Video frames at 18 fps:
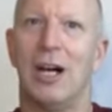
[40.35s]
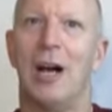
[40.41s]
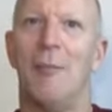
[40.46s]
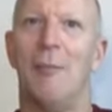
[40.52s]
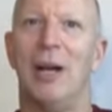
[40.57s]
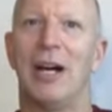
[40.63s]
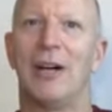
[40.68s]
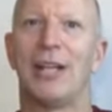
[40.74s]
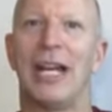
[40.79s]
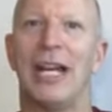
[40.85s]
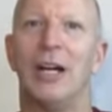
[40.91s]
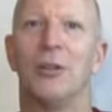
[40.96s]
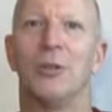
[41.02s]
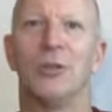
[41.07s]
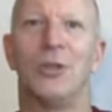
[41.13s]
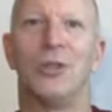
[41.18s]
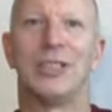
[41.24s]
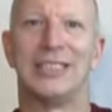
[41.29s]
about how
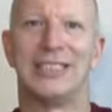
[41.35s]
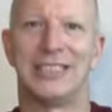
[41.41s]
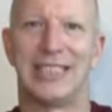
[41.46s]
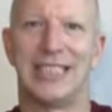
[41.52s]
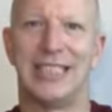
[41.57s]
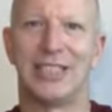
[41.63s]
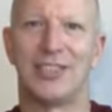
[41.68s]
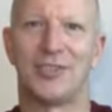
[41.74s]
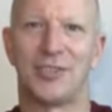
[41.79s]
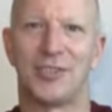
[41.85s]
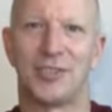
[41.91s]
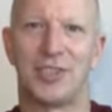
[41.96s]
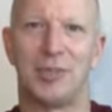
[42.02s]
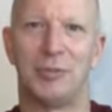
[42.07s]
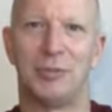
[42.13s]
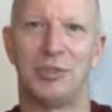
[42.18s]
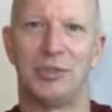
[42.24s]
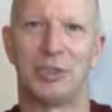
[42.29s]
long it takes for
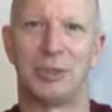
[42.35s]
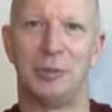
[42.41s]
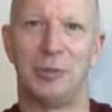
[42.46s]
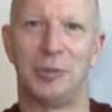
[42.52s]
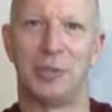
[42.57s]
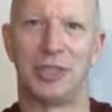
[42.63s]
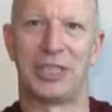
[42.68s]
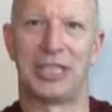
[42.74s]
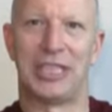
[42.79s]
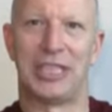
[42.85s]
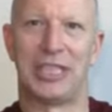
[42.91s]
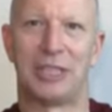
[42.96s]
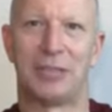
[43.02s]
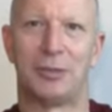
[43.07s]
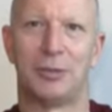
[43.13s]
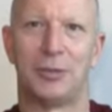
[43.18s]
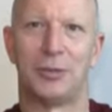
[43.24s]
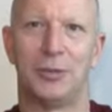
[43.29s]
someone to communicate
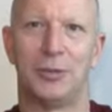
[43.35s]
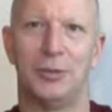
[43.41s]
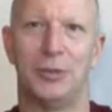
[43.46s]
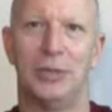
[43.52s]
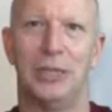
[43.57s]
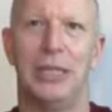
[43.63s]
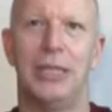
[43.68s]
through.